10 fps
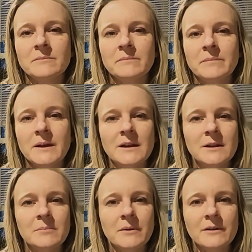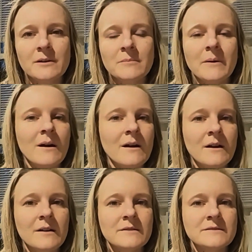peanut butter
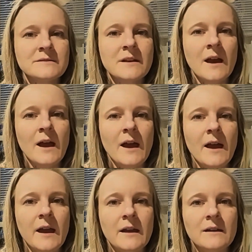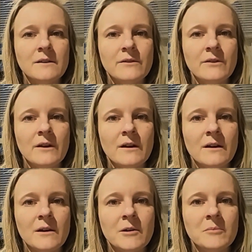bars and
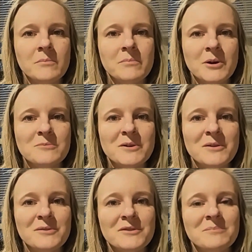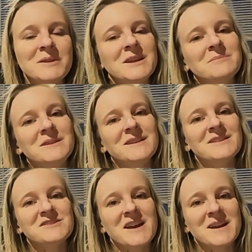the Bobo's
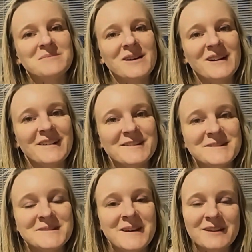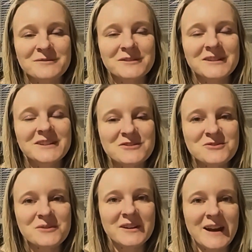PB&J bars. I really
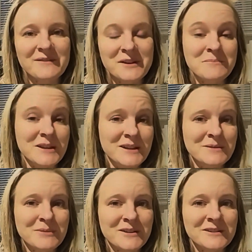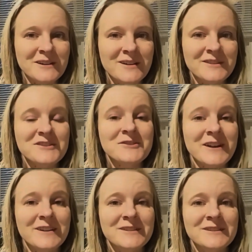enjoyed having peanut butter on the
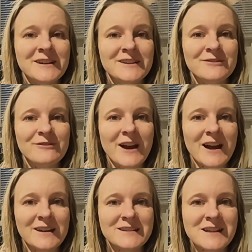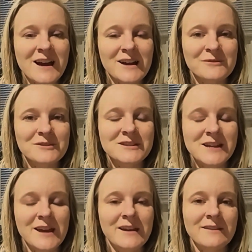trail, and in fact, I would
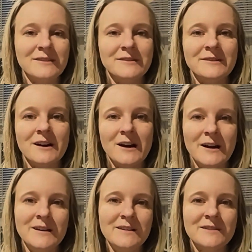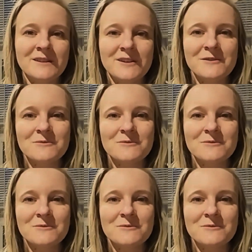take the honey stinger